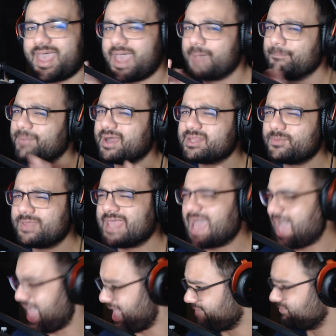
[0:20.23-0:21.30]
And by the way,
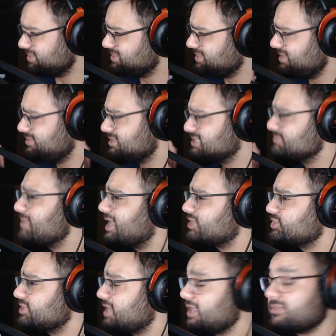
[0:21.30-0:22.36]
I haven't seen this
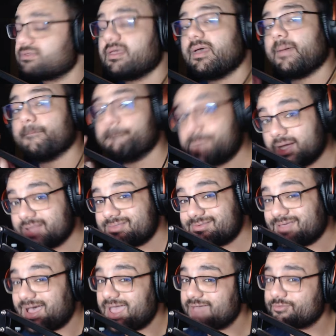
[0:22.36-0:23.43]
match yet, but
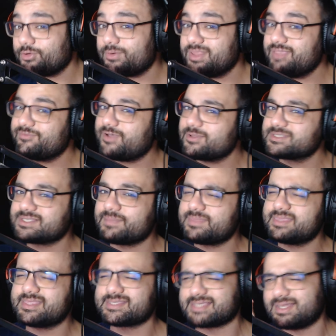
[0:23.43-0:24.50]
I have already found
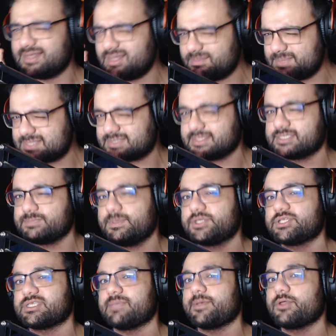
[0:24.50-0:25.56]
something that's a little bit
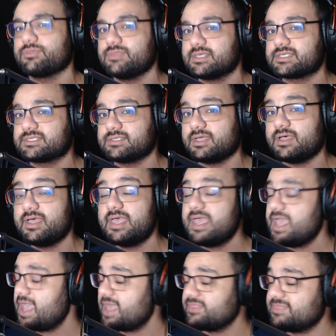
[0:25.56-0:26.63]
suspicious about Nixstah,
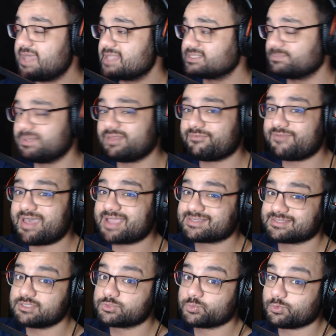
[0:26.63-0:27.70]
and that's been a fact
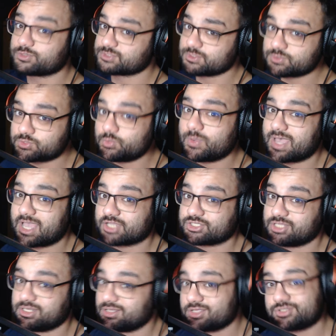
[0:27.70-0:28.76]
since Warzone 2
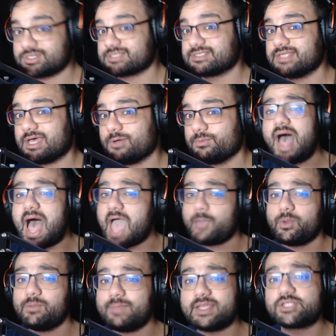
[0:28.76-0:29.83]
actually, not just now. I
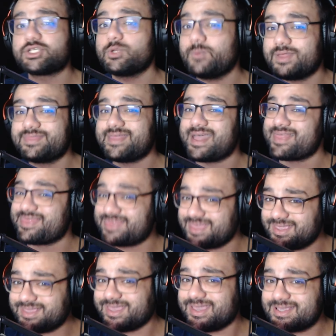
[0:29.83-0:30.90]
will mention what that
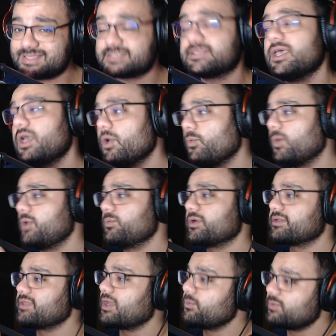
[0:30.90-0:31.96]
thing is when we're
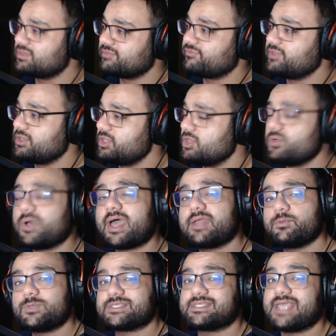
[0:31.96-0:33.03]
done with the video
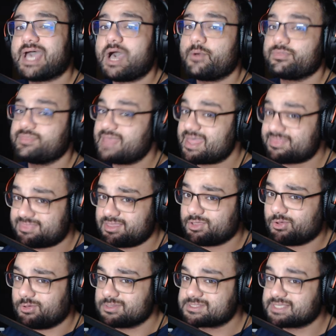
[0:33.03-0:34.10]
and we see how that thing
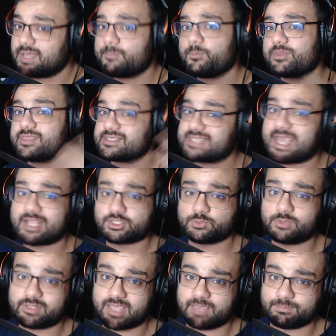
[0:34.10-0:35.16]
holds up with his
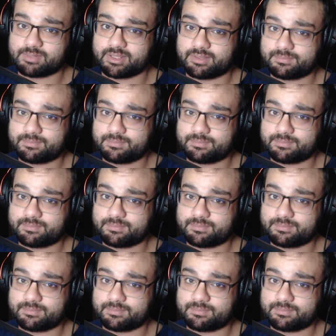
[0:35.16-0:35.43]
actual gameplay.